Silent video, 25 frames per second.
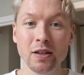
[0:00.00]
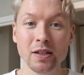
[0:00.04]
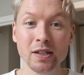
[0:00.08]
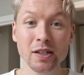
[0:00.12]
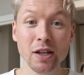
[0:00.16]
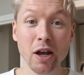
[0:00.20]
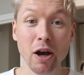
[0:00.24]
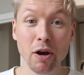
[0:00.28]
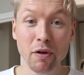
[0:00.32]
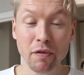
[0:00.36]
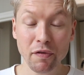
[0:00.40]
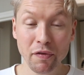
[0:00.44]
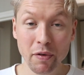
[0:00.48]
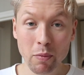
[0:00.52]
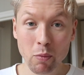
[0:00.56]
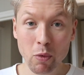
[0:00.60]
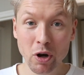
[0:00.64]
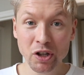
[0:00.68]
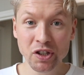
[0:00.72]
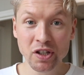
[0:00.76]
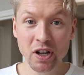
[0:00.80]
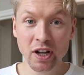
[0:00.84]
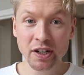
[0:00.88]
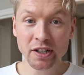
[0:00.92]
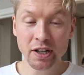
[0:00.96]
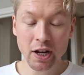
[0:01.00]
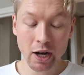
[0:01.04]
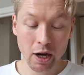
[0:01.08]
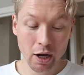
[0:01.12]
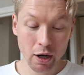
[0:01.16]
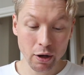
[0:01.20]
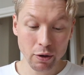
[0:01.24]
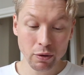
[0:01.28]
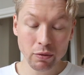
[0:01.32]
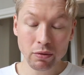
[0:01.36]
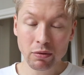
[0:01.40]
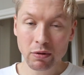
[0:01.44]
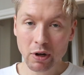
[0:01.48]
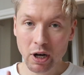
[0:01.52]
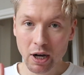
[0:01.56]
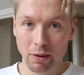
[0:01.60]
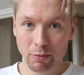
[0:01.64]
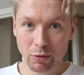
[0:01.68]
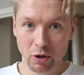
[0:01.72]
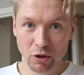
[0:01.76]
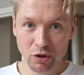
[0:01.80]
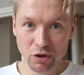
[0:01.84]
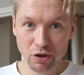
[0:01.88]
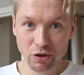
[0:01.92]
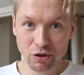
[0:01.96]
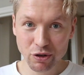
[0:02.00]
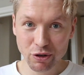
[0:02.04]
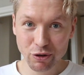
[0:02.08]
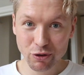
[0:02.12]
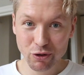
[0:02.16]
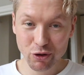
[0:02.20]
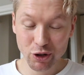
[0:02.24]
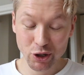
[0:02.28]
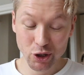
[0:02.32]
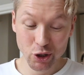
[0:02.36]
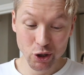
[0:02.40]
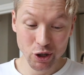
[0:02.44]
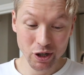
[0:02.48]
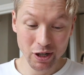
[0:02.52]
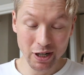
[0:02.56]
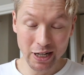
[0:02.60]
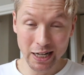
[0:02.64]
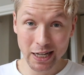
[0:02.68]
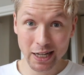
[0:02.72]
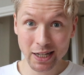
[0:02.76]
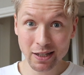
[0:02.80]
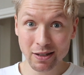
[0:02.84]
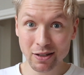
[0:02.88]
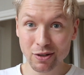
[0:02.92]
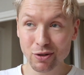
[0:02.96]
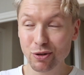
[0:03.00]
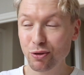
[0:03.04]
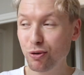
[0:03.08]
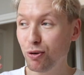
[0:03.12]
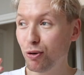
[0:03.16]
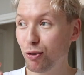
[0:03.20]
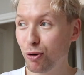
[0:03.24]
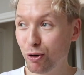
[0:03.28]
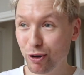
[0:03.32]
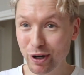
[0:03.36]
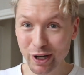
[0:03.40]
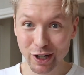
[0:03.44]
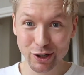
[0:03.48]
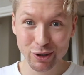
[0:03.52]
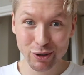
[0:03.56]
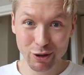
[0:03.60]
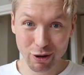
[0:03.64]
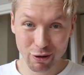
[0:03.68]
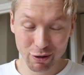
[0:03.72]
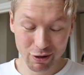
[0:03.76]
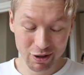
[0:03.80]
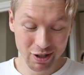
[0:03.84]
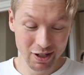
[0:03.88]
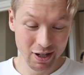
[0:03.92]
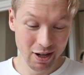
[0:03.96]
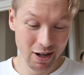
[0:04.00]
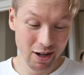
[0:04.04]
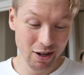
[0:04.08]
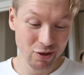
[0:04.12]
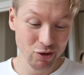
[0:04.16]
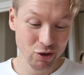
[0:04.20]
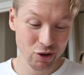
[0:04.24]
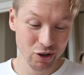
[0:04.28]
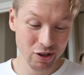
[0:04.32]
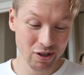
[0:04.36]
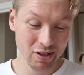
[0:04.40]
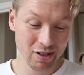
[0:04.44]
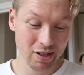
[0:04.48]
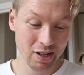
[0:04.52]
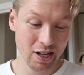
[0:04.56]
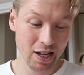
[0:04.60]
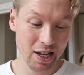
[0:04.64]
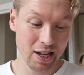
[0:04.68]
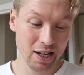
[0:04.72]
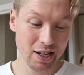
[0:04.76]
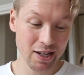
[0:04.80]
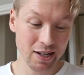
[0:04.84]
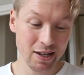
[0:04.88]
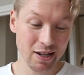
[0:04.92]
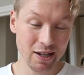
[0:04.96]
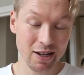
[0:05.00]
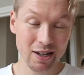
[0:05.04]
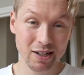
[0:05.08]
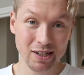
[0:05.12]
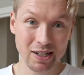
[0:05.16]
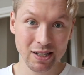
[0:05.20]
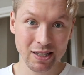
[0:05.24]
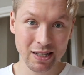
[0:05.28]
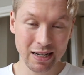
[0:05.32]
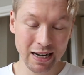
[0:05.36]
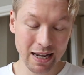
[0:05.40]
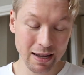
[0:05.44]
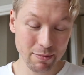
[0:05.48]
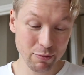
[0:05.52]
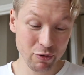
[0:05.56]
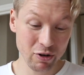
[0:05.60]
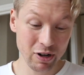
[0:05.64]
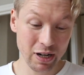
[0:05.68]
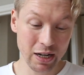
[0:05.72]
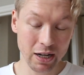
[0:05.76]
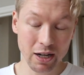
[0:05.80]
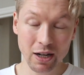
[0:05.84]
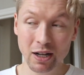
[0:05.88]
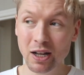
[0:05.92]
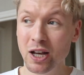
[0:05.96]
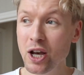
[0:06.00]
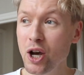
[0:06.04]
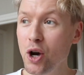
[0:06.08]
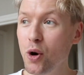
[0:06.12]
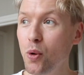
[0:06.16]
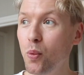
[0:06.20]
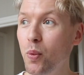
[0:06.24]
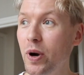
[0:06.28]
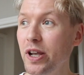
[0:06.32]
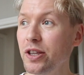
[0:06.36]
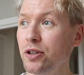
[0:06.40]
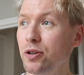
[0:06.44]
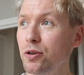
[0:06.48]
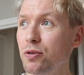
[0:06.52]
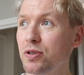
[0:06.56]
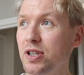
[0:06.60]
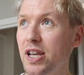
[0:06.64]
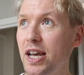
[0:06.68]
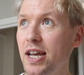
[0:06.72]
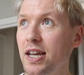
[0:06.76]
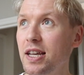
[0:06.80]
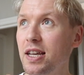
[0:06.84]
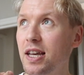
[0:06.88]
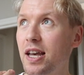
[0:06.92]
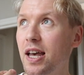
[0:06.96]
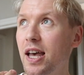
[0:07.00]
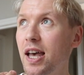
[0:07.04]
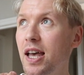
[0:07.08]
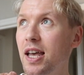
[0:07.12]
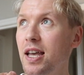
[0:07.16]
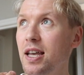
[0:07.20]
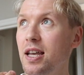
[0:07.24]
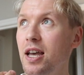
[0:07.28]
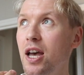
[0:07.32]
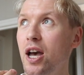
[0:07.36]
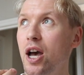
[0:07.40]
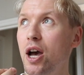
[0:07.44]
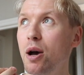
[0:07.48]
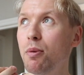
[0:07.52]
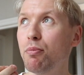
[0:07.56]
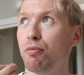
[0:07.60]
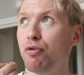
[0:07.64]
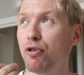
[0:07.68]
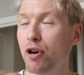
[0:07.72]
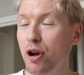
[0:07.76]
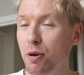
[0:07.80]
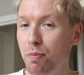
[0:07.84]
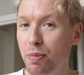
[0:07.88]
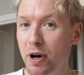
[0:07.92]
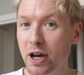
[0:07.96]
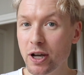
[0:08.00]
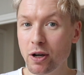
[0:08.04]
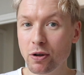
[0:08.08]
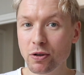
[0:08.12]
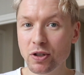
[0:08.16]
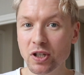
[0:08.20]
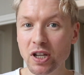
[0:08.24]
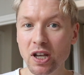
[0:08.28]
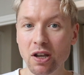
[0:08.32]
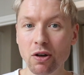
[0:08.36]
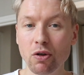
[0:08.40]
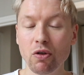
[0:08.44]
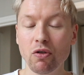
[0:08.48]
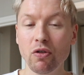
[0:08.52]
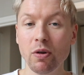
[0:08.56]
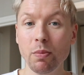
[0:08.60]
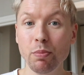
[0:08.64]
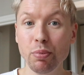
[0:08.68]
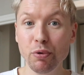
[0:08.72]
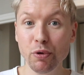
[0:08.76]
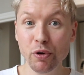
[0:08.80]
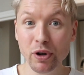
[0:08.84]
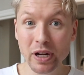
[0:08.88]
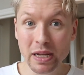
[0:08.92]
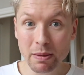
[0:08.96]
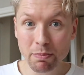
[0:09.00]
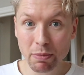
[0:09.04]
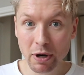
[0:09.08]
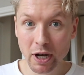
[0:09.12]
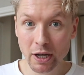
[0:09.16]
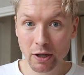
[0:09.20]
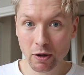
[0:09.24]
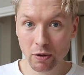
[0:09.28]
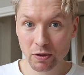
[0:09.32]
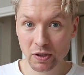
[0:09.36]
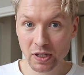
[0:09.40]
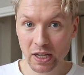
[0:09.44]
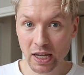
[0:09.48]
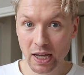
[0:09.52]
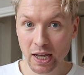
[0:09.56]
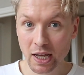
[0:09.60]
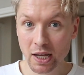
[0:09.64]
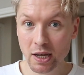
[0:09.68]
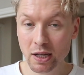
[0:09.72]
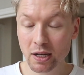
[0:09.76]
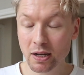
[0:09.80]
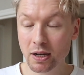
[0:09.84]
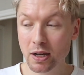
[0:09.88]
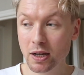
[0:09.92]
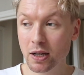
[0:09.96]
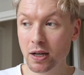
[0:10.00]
So from what I know, I'm not a nutritionalist or a doctor, just a disclaimer alert. When you take a probiotic or a prebiotic